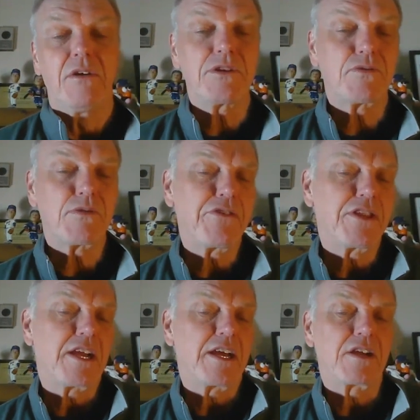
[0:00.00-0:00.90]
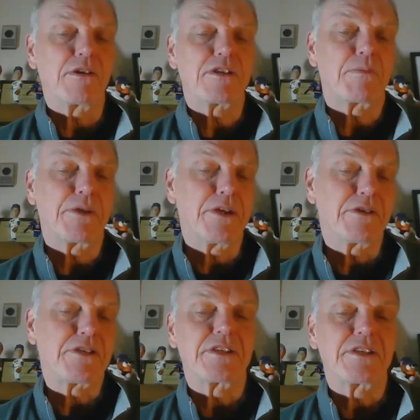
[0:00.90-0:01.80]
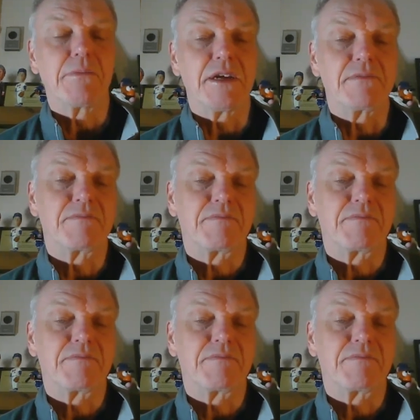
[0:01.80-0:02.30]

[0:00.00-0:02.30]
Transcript: What's roughly the kind of cost to bring your system on?